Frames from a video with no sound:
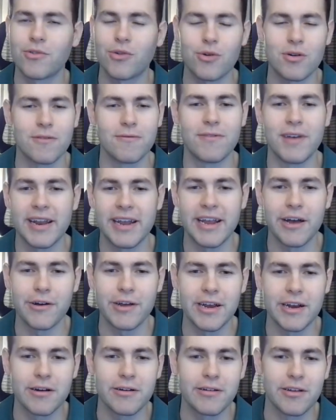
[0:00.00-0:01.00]
sort of video
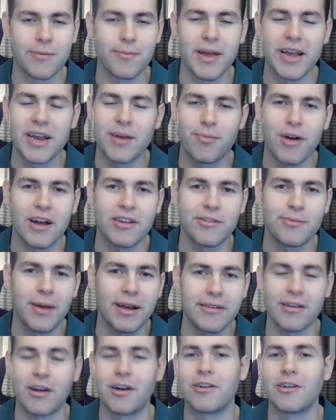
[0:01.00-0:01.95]
here to make prospects